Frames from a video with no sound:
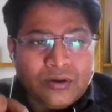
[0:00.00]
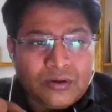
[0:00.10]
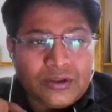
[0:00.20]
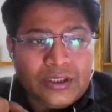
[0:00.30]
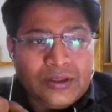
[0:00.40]

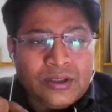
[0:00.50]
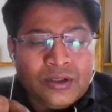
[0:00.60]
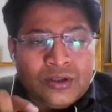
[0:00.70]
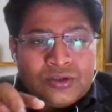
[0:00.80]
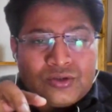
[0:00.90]
okay
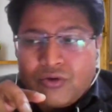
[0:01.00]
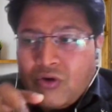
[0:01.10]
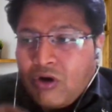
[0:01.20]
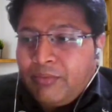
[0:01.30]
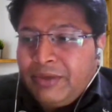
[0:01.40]
so
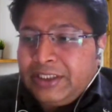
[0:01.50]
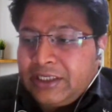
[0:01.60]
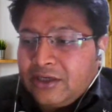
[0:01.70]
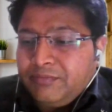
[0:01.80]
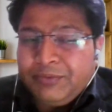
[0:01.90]
government
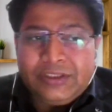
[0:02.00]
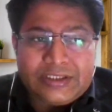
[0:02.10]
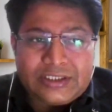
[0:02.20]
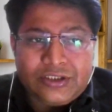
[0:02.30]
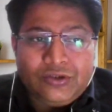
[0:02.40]
company
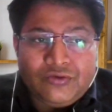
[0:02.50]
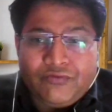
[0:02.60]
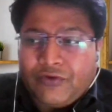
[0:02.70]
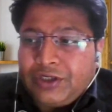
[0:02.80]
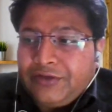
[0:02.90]
section
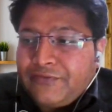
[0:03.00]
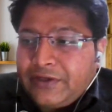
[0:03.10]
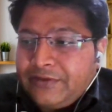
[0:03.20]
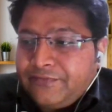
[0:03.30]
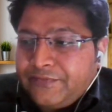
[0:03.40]

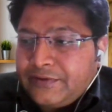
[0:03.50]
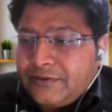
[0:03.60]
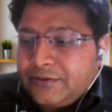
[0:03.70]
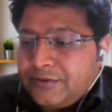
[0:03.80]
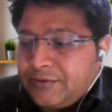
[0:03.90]
245
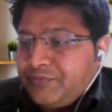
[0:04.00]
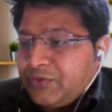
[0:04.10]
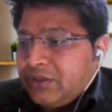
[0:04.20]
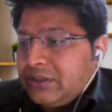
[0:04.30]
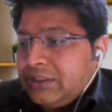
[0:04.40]
uh, um,
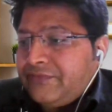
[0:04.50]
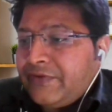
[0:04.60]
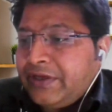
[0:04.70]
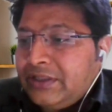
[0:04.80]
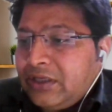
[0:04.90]
uh,
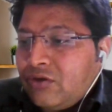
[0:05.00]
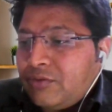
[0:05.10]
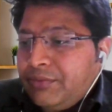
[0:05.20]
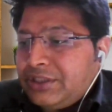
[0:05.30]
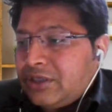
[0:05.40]
define the
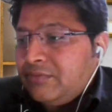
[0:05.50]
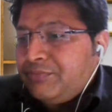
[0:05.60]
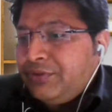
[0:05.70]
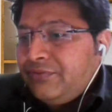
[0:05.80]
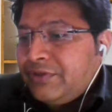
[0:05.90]
government
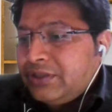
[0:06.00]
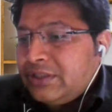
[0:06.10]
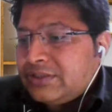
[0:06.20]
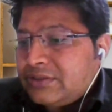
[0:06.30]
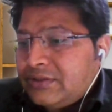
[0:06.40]
company where
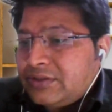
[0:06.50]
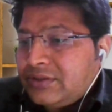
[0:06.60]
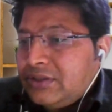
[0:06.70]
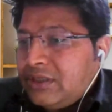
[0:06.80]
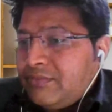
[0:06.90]
the
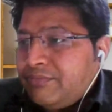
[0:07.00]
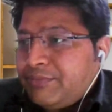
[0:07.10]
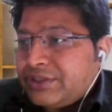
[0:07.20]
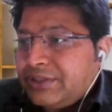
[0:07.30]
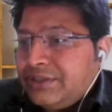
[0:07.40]

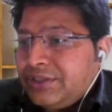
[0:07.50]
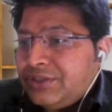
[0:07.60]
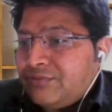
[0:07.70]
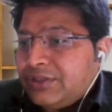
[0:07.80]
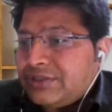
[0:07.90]
percentage
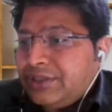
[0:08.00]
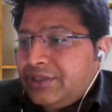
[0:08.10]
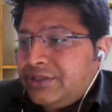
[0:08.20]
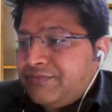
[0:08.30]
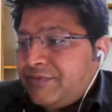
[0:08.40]
of the share
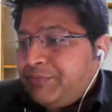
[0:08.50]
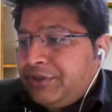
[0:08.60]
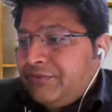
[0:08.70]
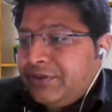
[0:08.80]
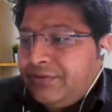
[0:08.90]
is
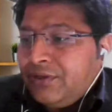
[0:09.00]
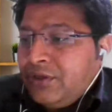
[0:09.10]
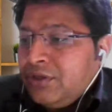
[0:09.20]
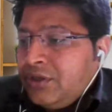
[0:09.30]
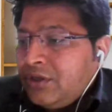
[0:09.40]
51
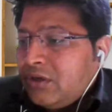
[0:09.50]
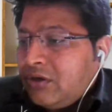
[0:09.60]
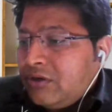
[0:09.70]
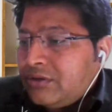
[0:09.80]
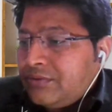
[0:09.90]

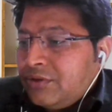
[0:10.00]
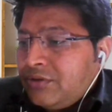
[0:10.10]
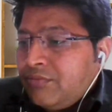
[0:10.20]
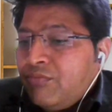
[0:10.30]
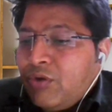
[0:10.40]
or
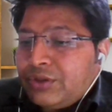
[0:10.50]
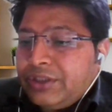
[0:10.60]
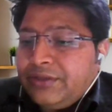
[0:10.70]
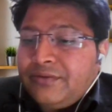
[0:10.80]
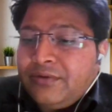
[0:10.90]
more
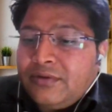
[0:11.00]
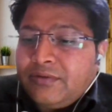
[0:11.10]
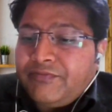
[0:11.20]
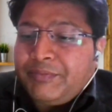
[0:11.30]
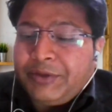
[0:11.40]
than
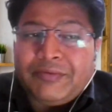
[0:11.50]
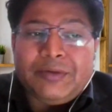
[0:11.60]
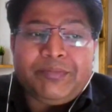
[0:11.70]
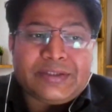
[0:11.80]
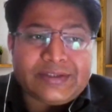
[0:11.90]

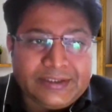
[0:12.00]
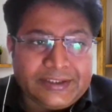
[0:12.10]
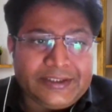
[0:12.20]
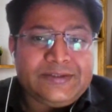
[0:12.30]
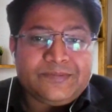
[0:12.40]
51
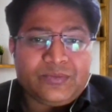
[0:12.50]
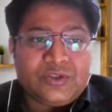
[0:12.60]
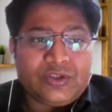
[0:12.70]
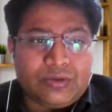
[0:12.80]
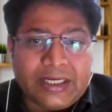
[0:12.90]
percentage.
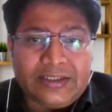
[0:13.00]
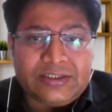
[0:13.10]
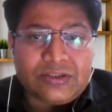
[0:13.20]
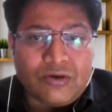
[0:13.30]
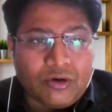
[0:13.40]
So that
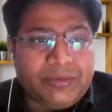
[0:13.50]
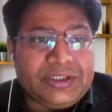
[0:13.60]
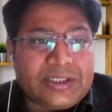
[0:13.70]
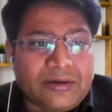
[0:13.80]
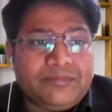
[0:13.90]
is
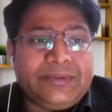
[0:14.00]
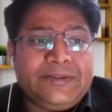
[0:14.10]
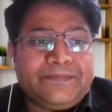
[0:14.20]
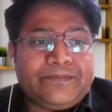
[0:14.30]
government company